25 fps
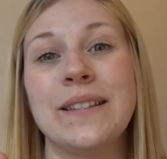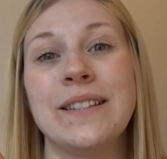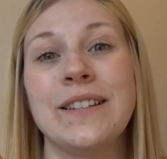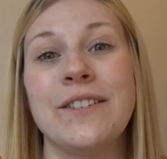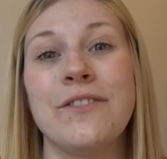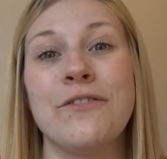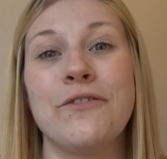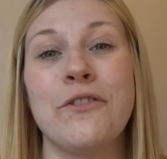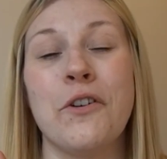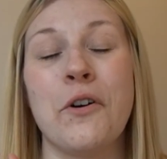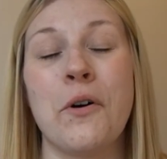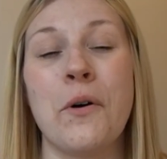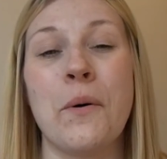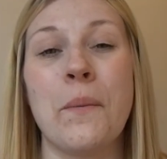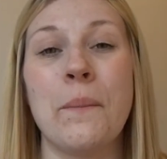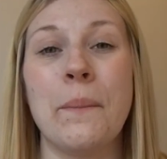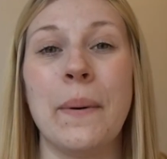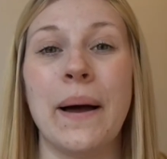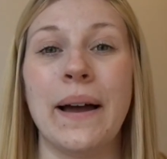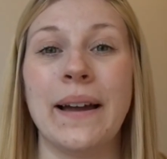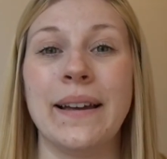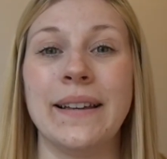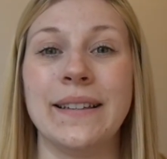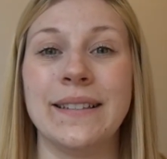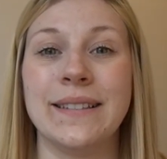for
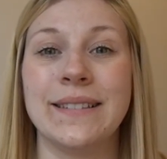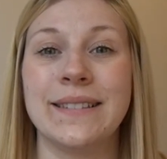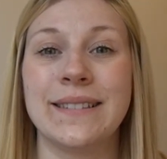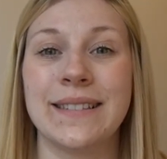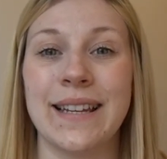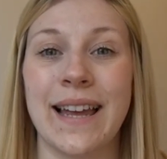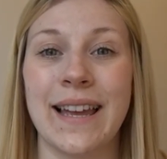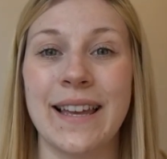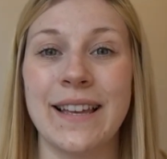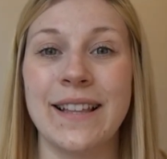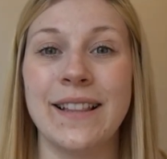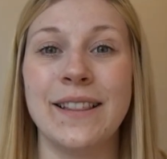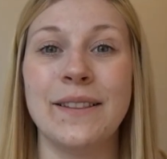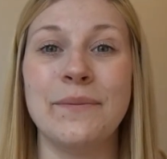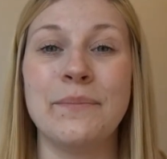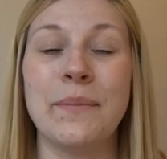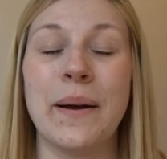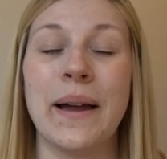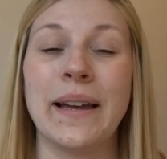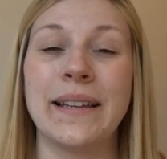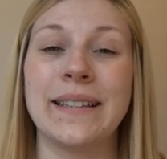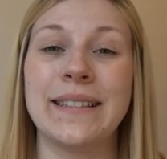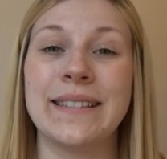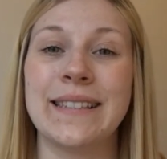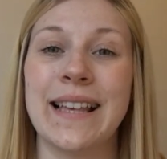my style,
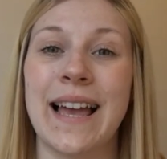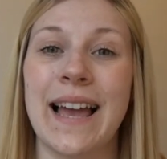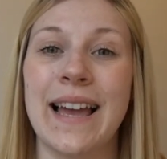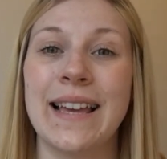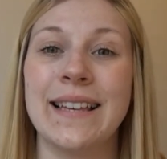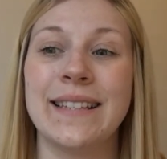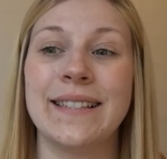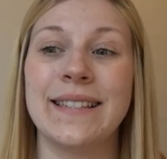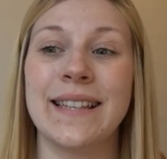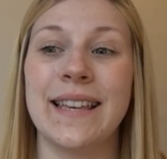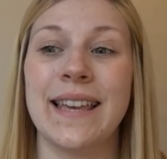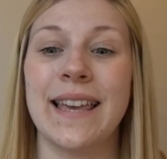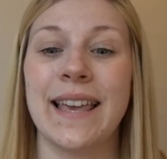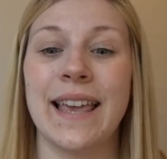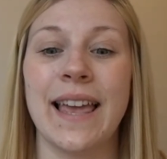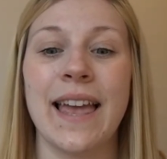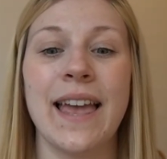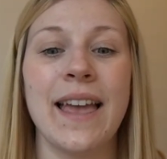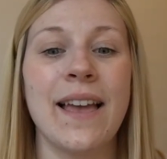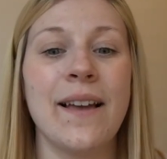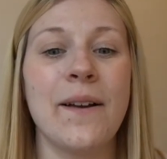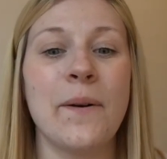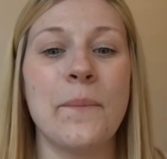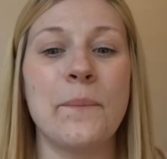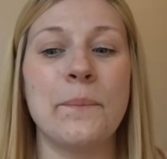my sizing,
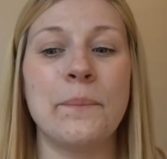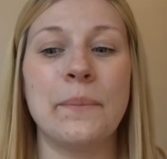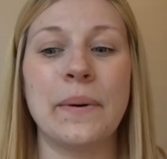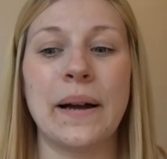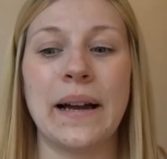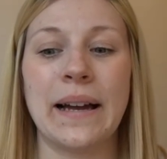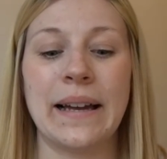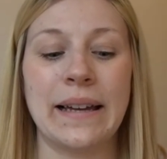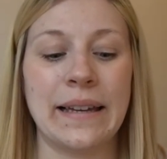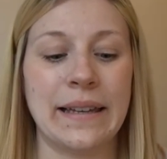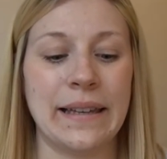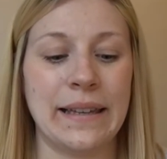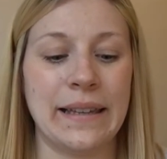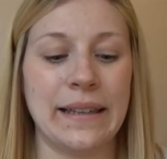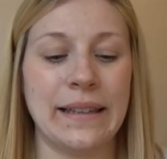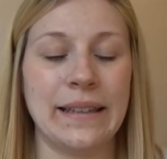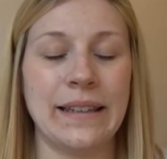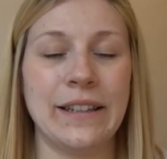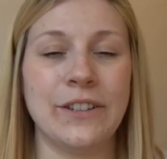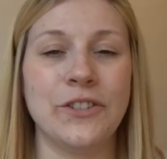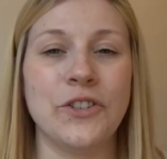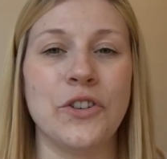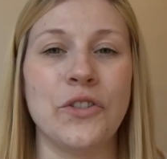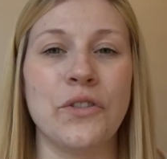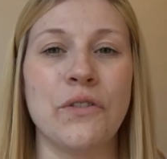my,
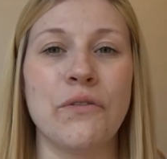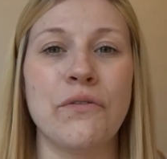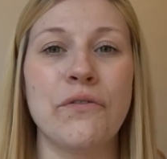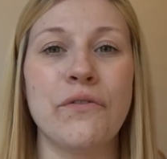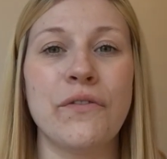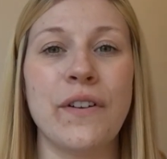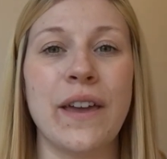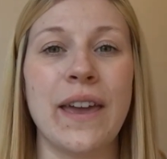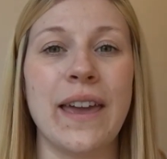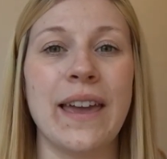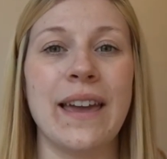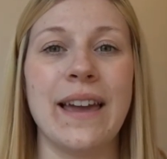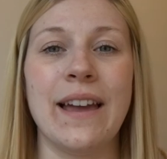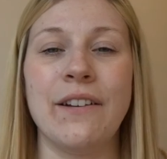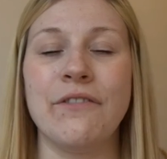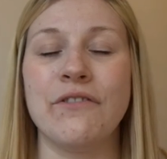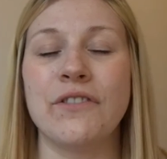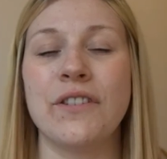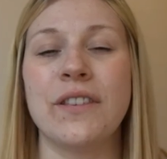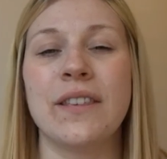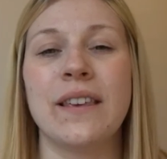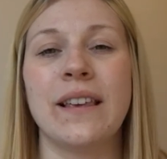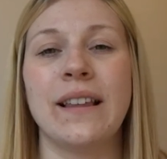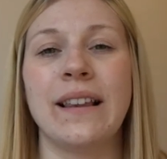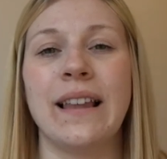you know, the fit,
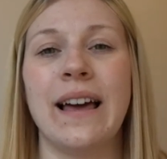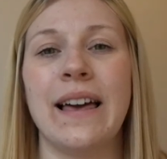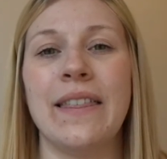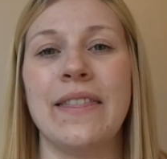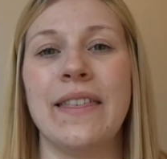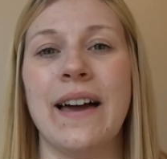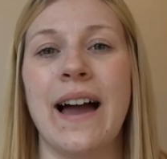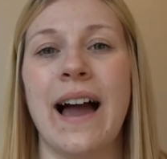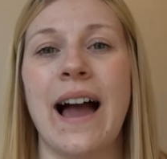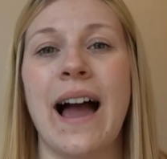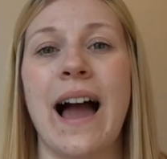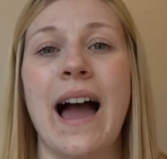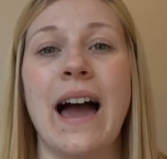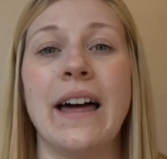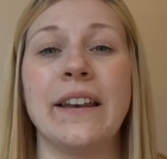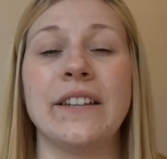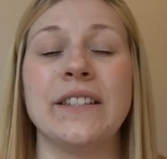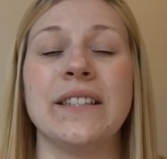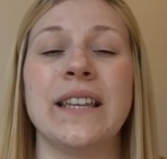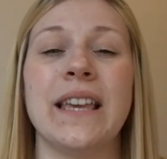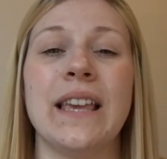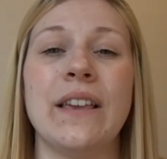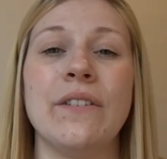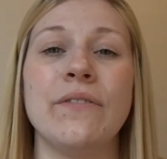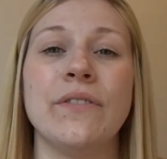everything like that,
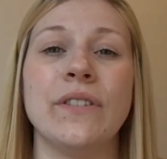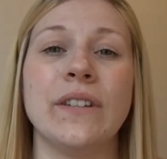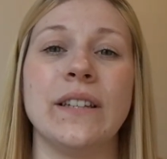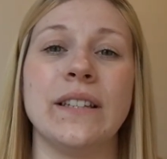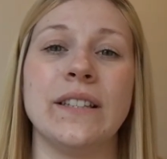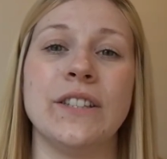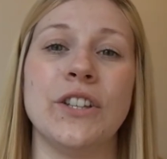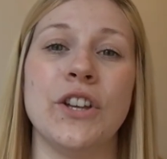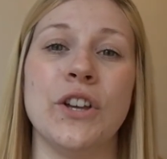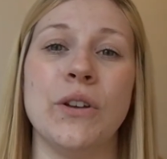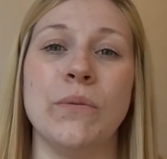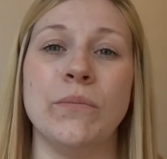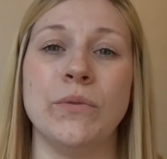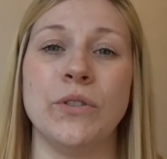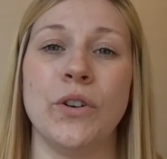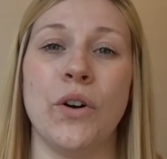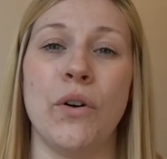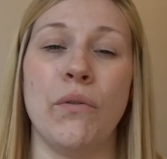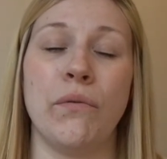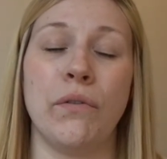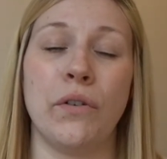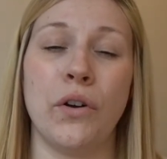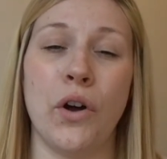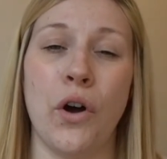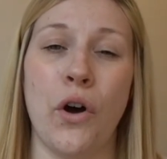and even in terms
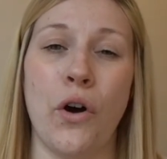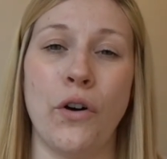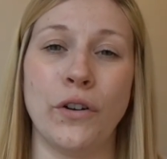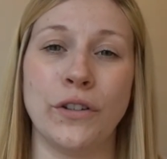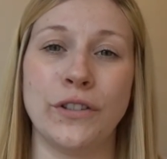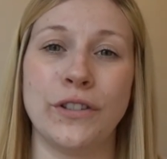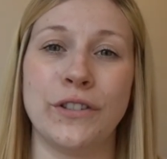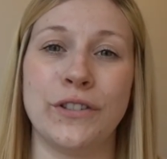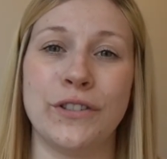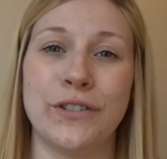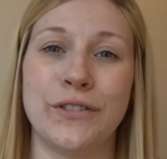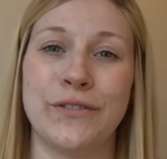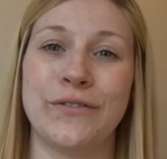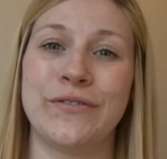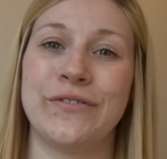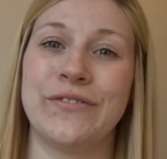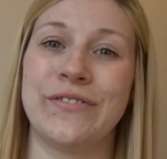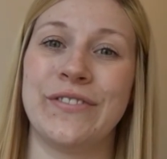of cost.